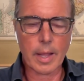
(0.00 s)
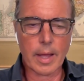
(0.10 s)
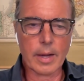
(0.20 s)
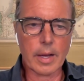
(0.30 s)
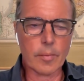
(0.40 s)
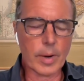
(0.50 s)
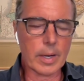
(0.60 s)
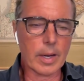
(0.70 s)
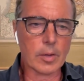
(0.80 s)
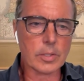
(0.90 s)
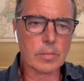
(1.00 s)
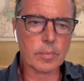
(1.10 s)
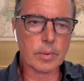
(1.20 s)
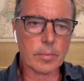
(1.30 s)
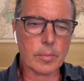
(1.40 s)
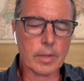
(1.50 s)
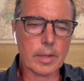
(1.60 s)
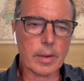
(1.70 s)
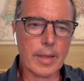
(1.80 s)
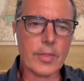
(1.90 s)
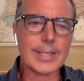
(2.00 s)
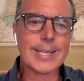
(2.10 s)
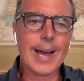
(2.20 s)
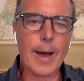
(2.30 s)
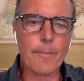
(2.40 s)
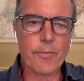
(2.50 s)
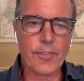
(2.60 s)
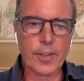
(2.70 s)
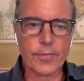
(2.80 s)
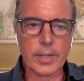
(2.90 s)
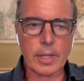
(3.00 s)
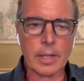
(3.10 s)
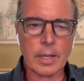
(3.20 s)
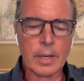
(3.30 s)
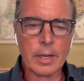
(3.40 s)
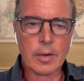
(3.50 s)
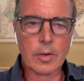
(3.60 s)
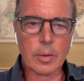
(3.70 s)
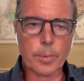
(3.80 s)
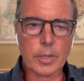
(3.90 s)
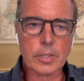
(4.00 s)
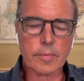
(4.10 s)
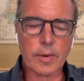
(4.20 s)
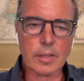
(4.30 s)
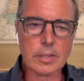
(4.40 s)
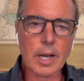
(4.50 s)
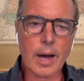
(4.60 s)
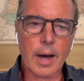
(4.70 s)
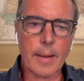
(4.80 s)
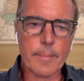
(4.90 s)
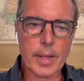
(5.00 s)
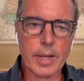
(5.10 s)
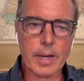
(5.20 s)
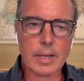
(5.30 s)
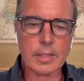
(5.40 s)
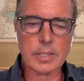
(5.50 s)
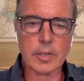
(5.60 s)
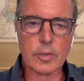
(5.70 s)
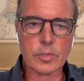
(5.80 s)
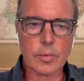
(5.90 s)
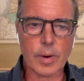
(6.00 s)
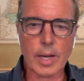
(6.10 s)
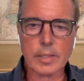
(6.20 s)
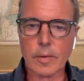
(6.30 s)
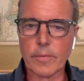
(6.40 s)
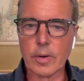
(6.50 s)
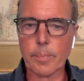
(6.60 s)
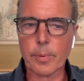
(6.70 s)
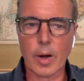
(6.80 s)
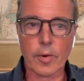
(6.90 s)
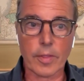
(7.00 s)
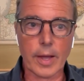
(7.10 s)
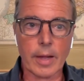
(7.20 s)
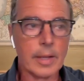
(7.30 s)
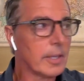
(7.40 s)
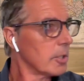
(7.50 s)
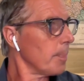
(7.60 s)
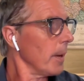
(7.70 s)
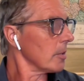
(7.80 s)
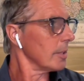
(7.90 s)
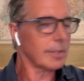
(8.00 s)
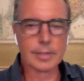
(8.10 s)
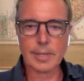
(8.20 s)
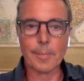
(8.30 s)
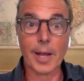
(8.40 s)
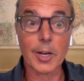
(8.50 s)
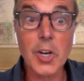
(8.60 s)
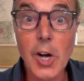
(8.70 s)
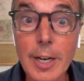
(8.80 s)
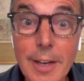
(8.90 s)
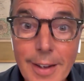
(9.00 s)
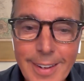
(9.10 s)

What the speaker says: and right now it's in the top 50 cookbooks of all time, and it continues to rise. So I'm very proud of that, especially since I'm not a cook.